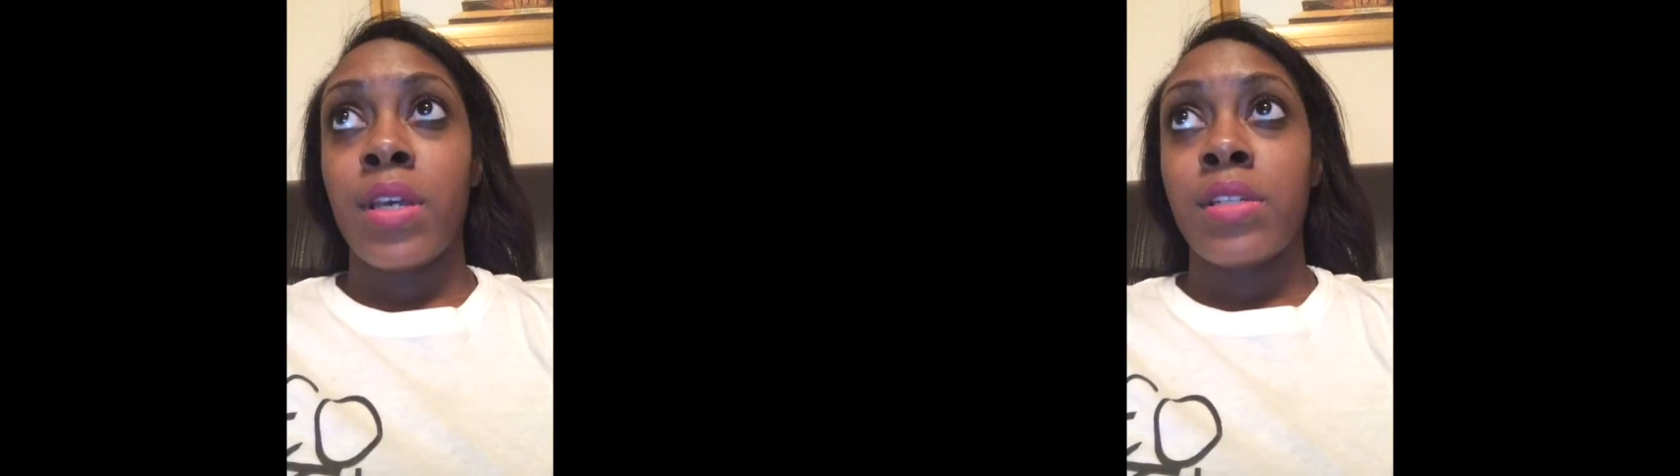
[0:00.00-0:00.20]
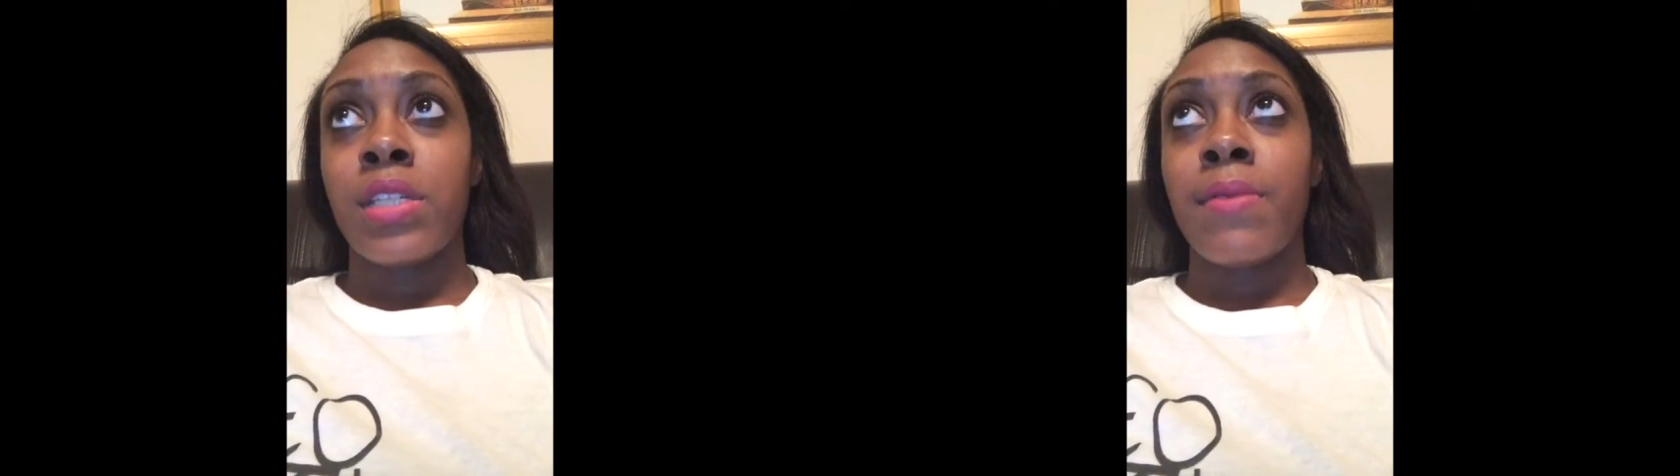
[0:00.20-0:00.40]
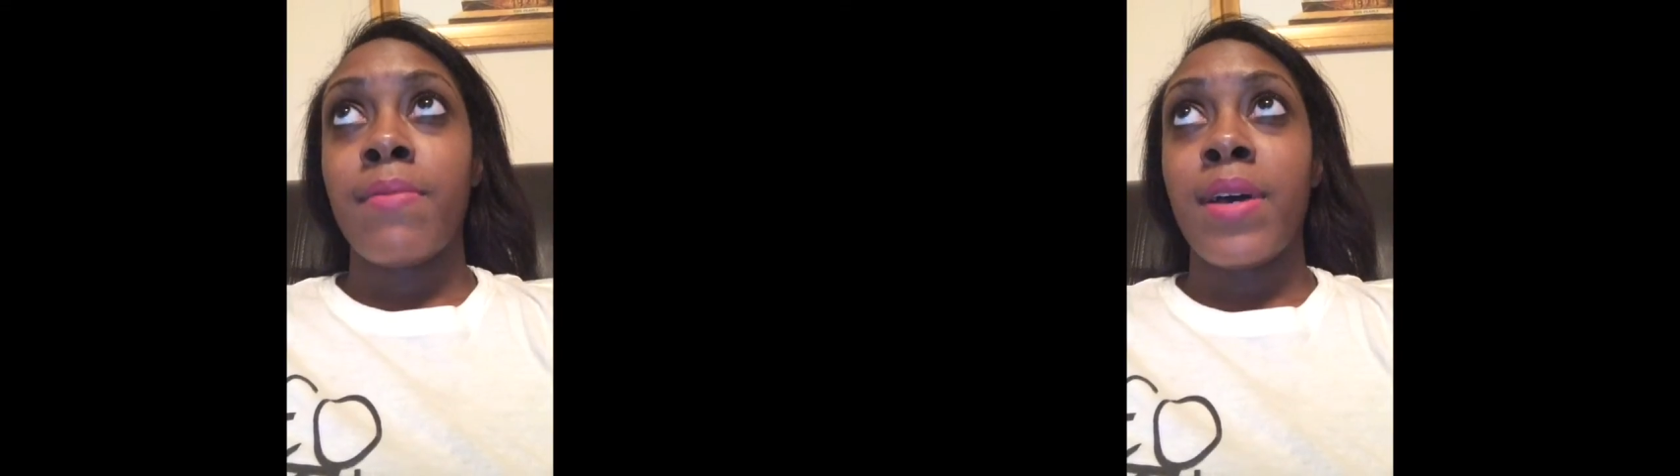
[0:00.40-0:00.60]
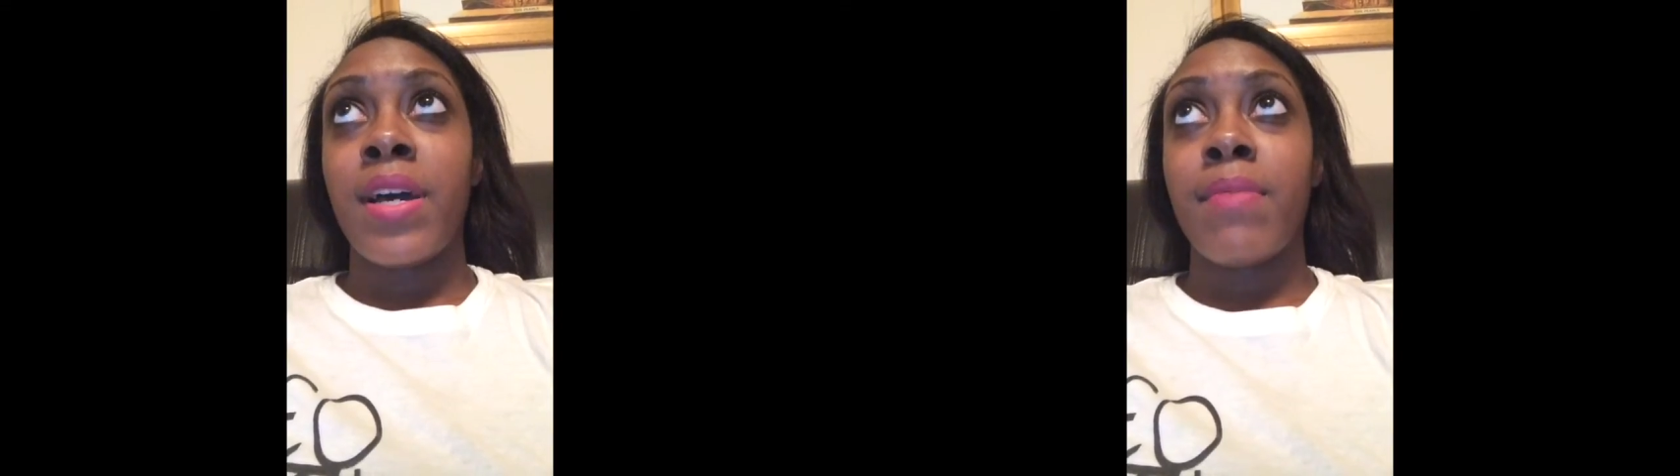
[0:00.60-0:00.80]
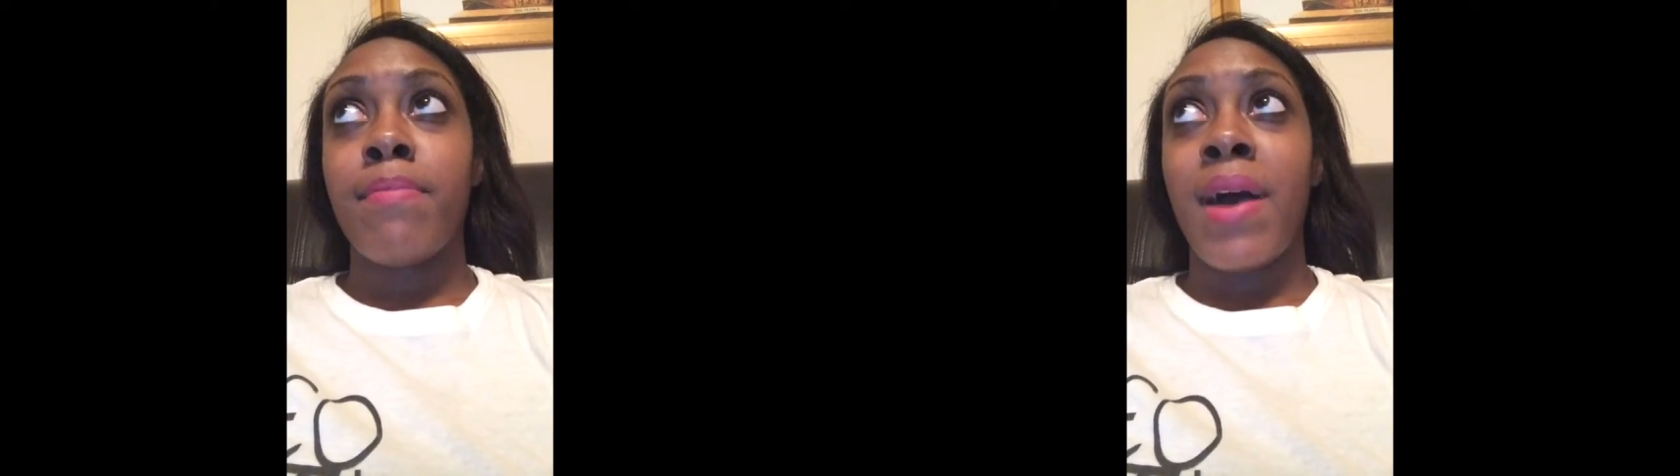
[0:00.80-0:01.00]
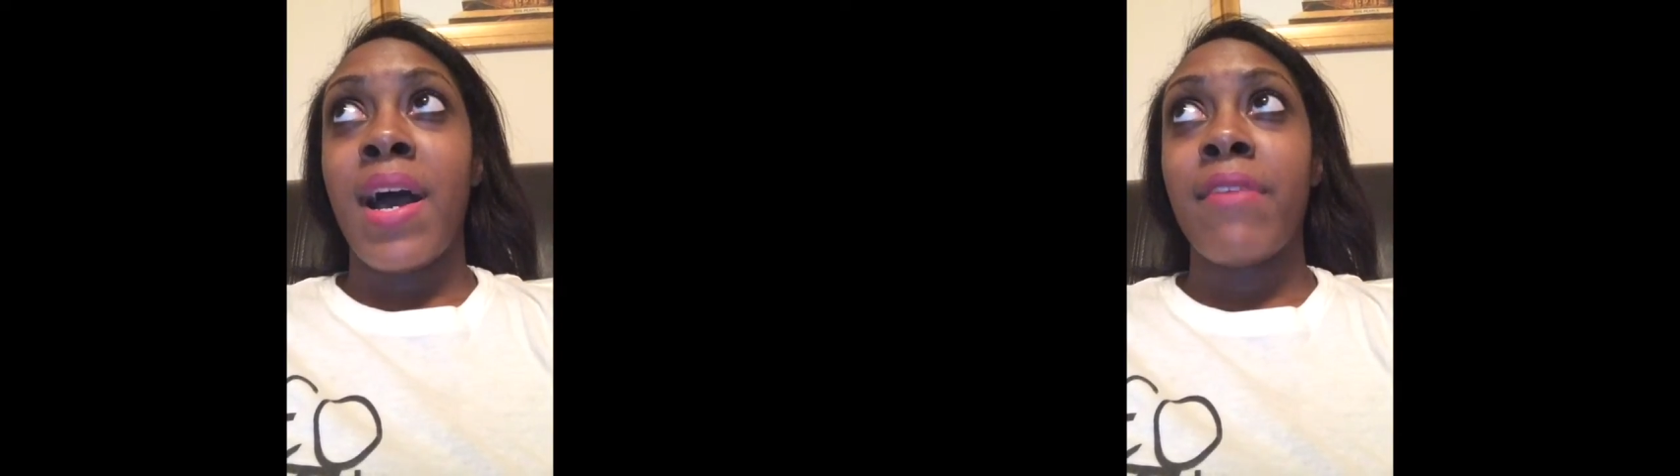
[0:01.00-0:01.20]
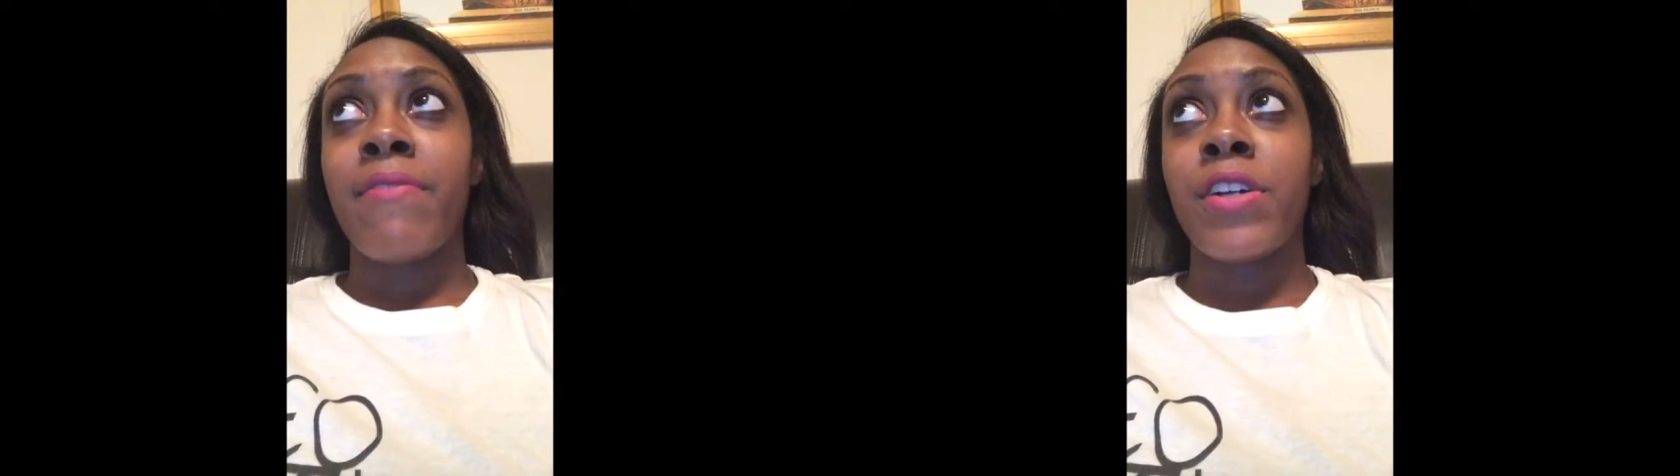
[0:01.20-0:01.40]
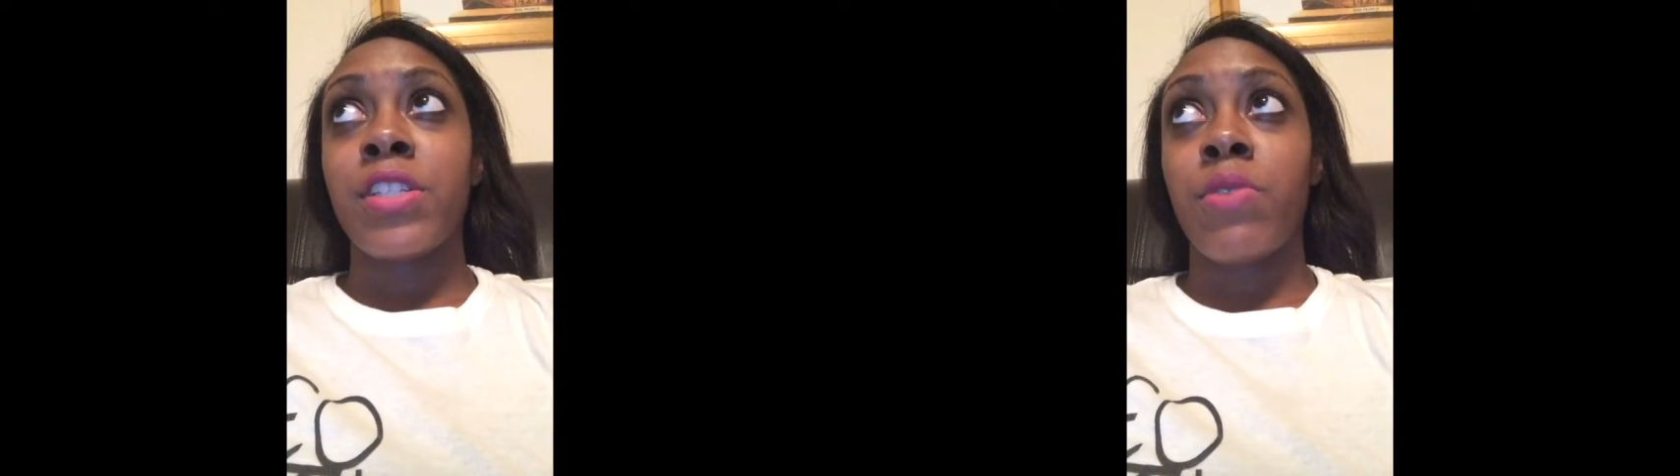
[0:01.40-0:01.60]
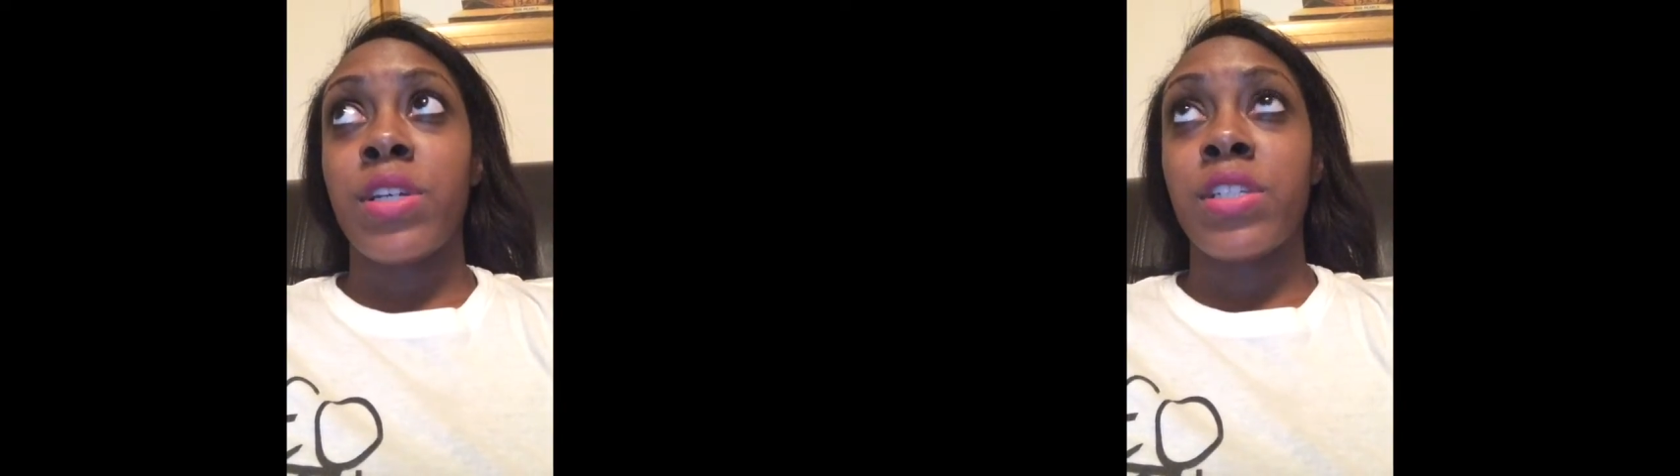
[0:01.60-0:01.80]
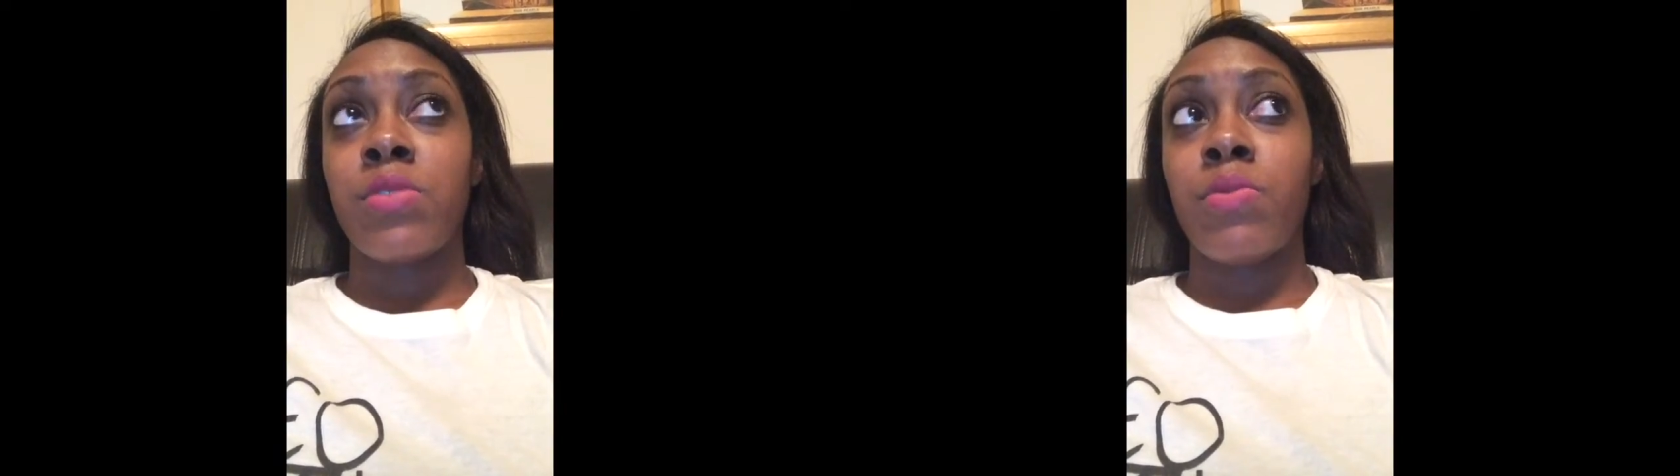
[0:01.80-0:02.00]
Some of my first
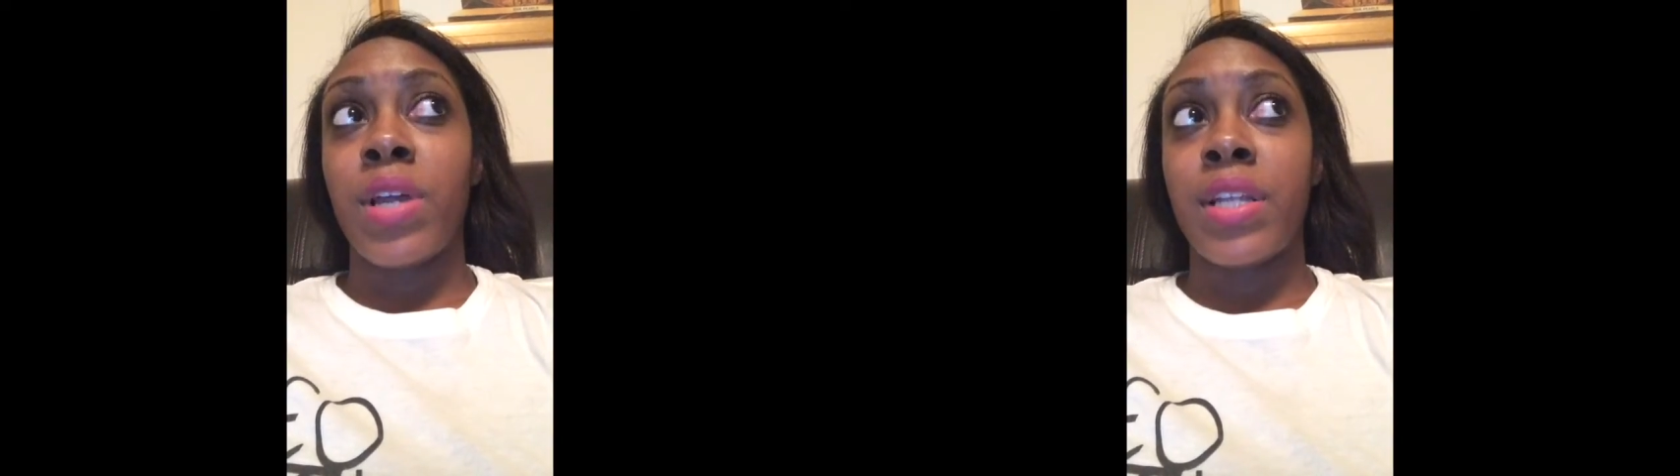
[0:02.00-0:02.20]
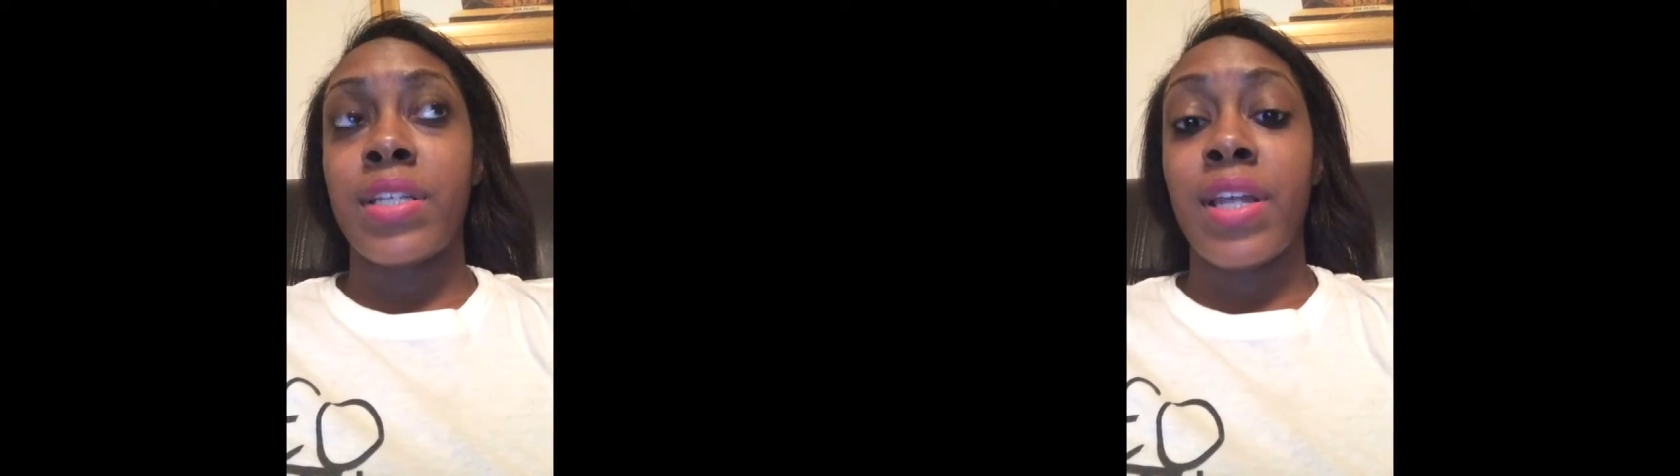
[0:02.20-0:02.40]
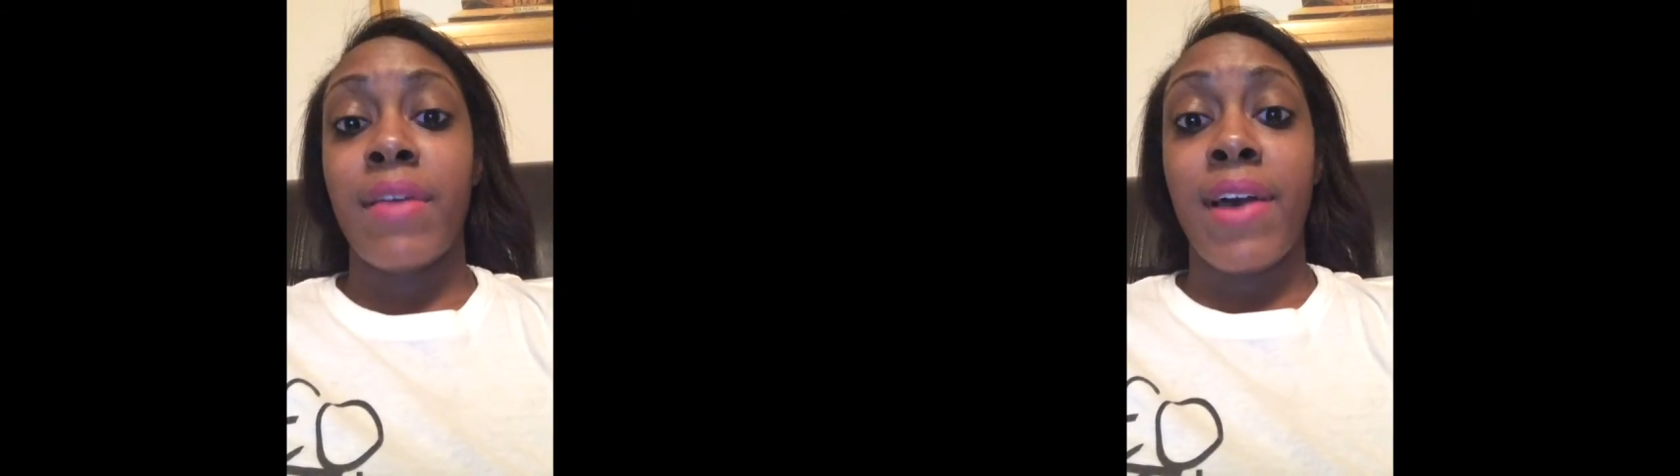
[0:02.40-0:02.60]
questions when I did have